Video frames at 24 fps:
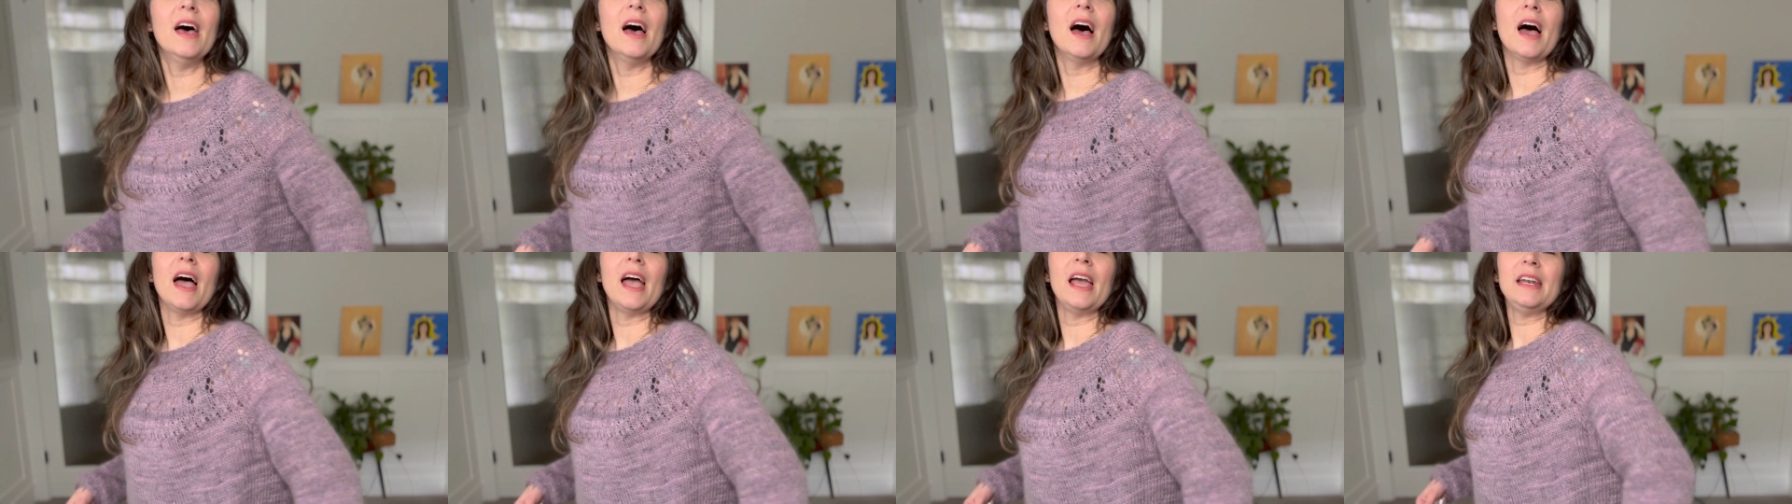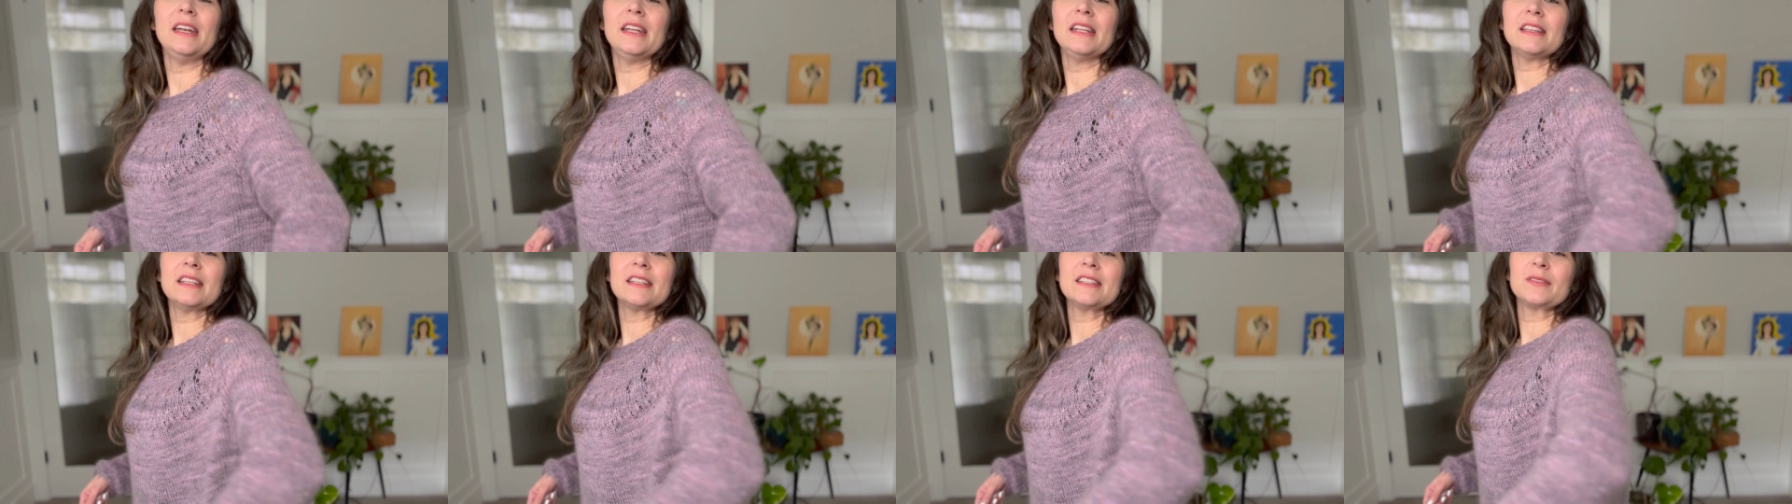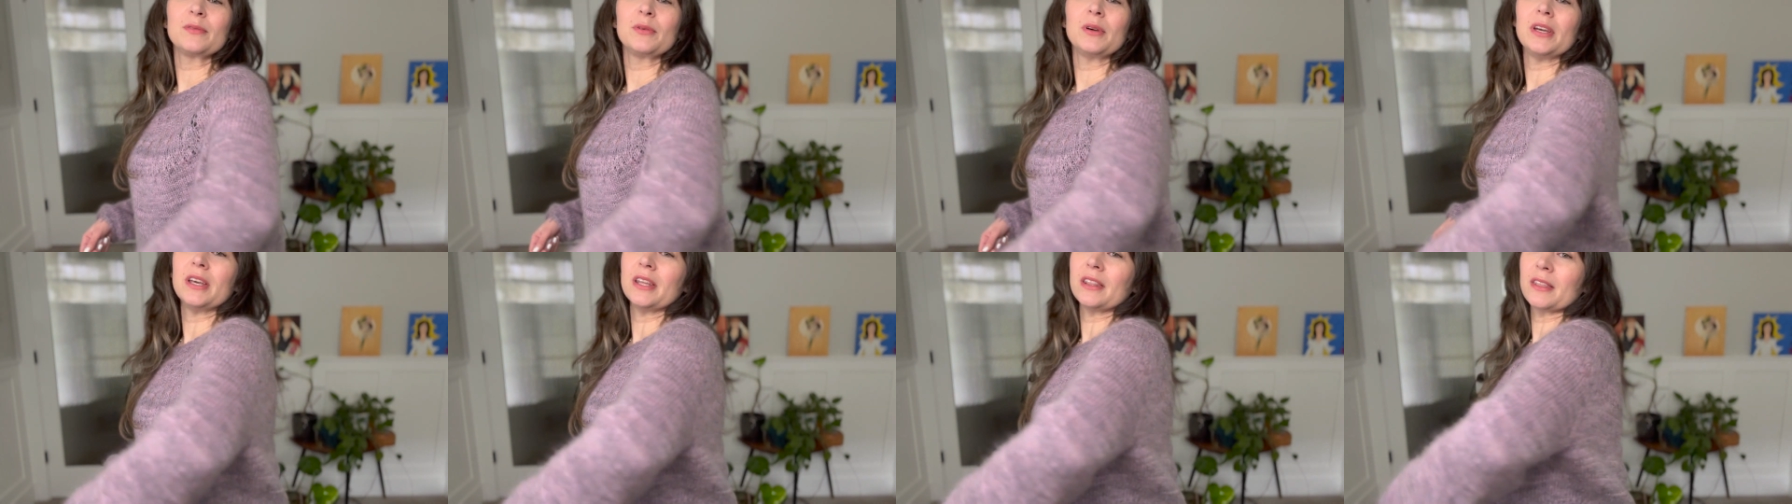I knit this
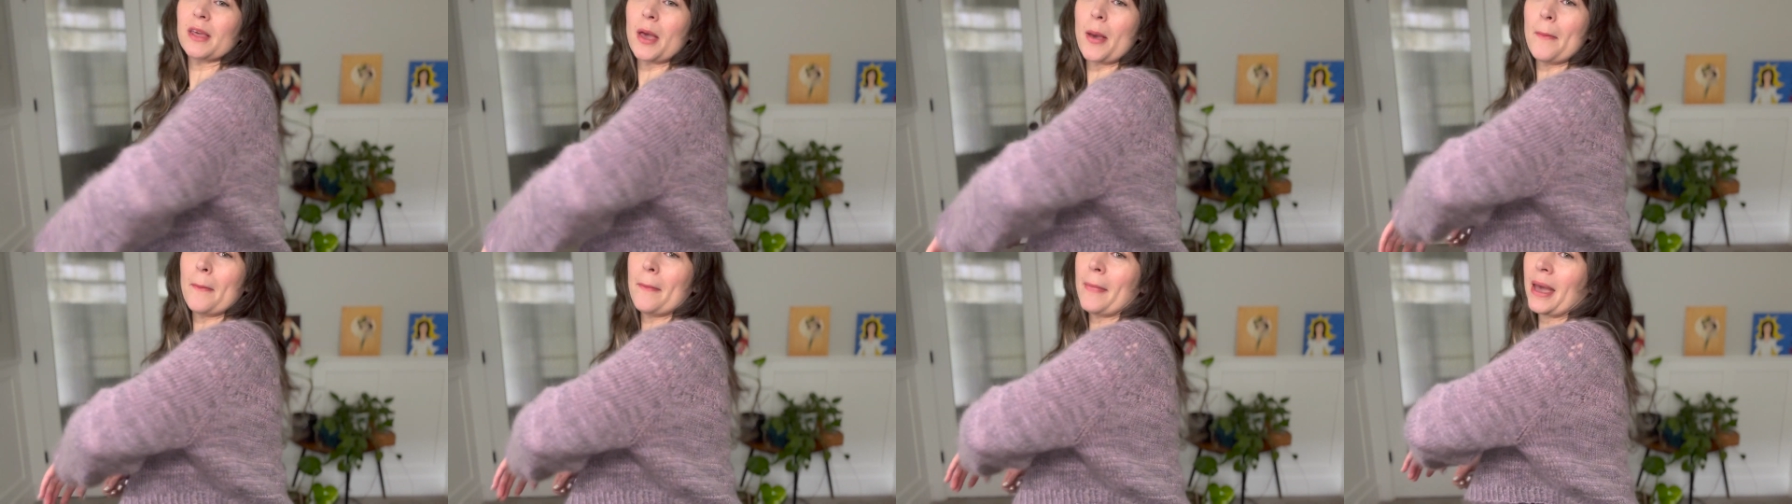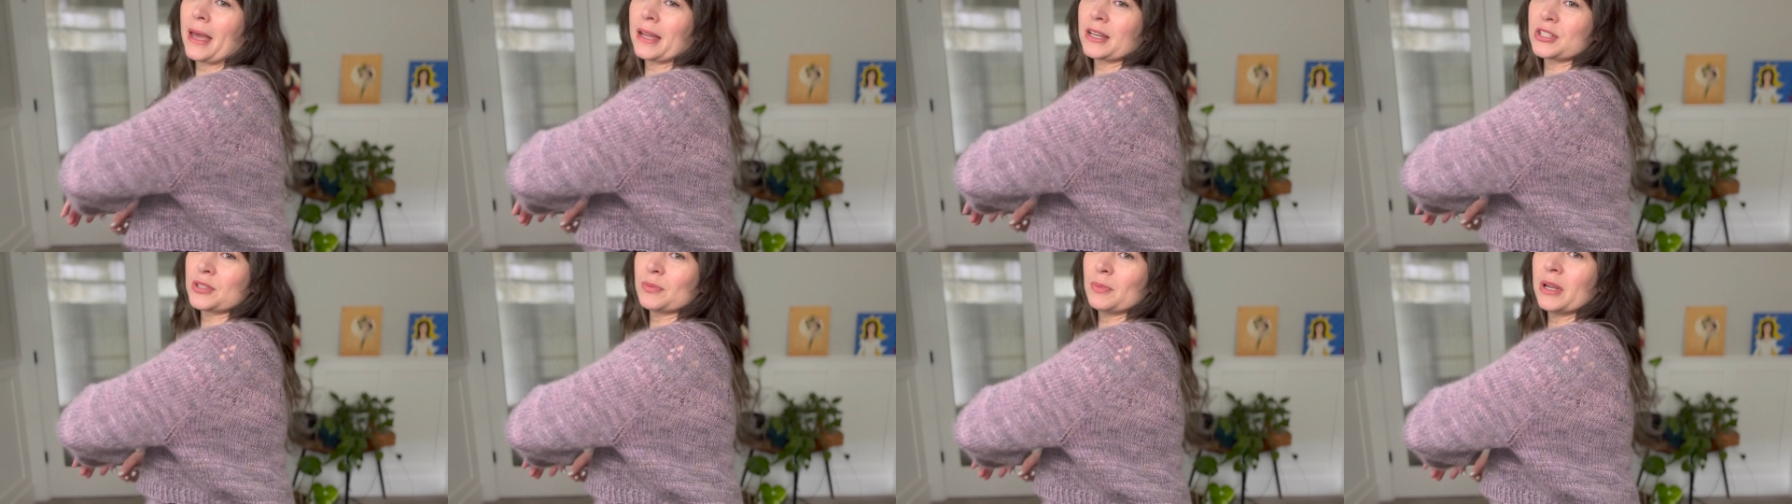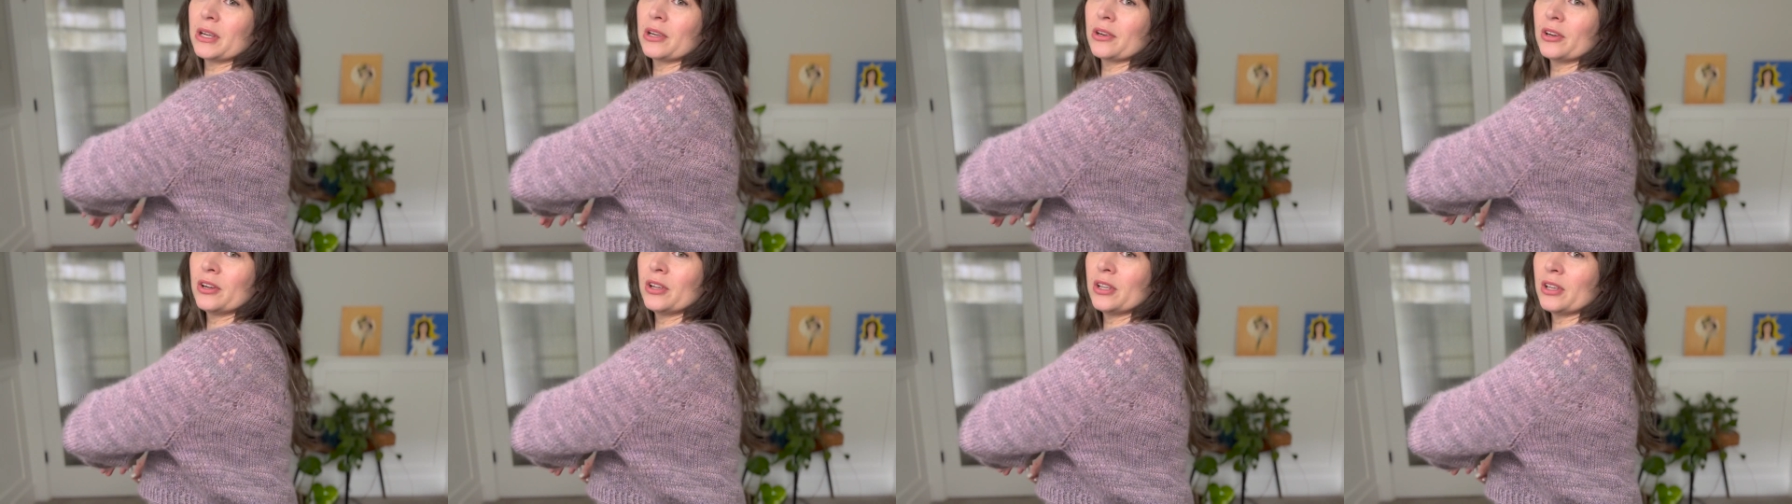with
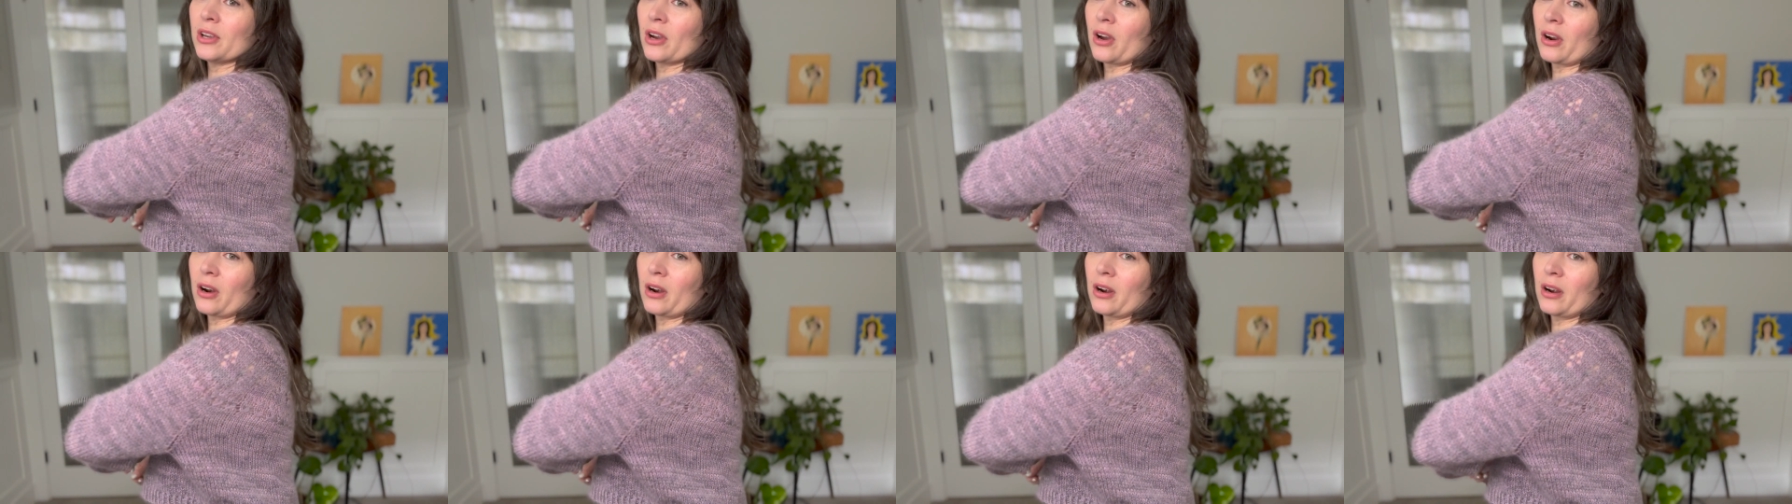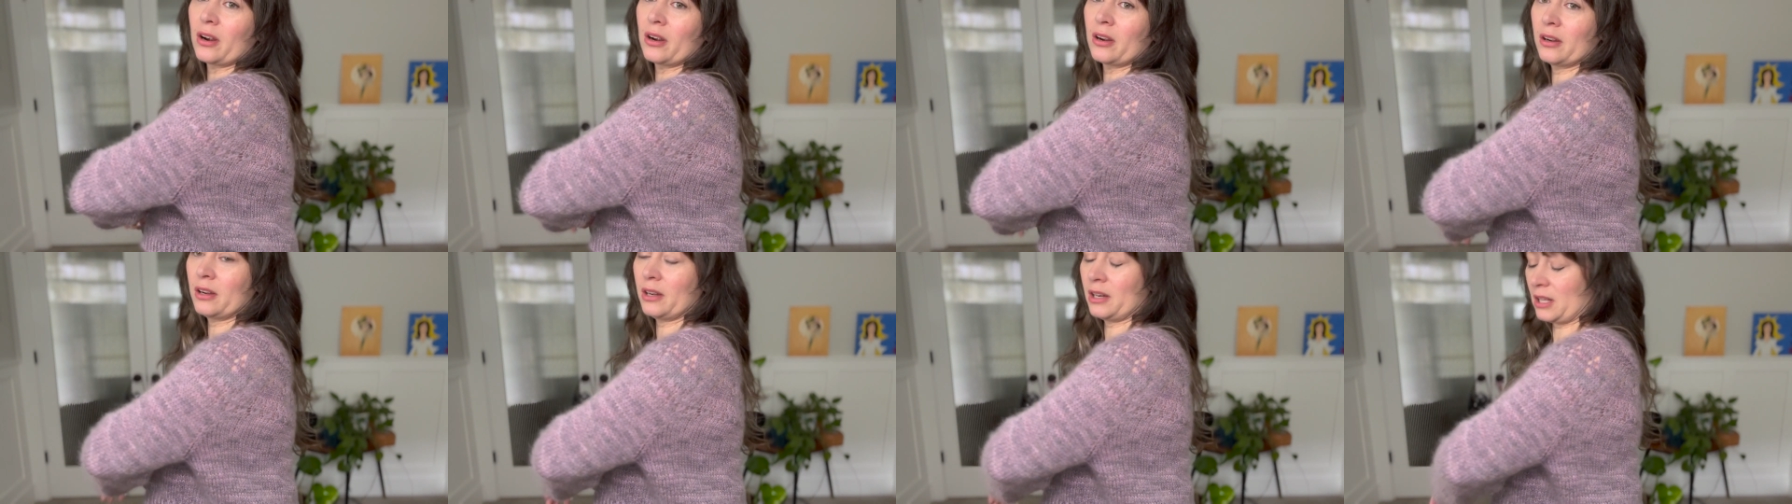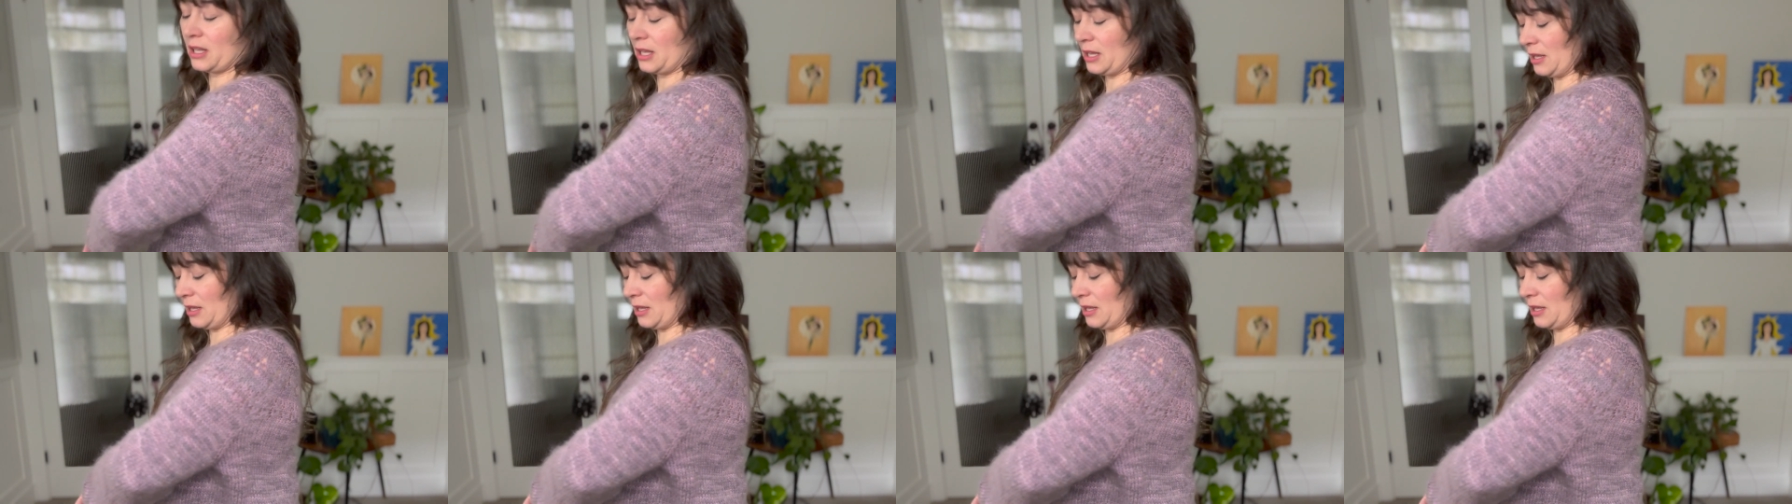Matchmaker yarn